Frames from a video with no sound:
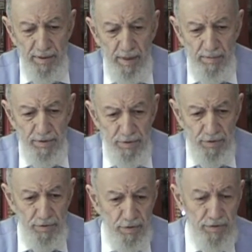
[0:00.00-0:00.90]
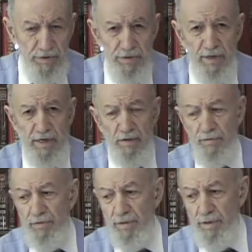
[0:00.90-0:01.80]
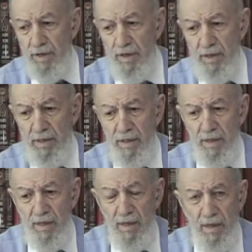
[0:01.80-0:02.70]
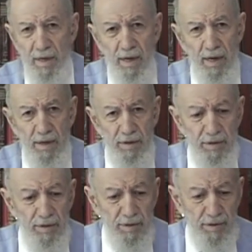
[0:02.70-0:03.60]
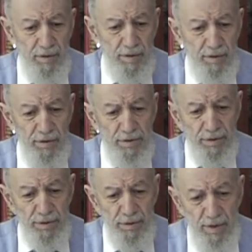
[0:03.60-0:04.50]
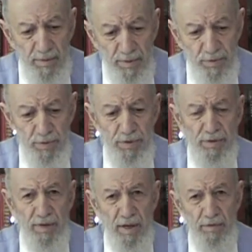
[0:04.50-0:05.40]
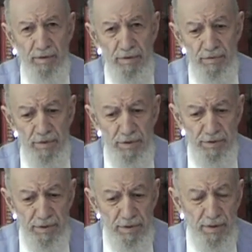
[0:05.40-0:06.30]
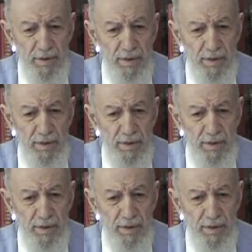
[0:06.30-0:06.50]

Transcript: communist control since 1949, and uh, initially the communists were intolerant of religion.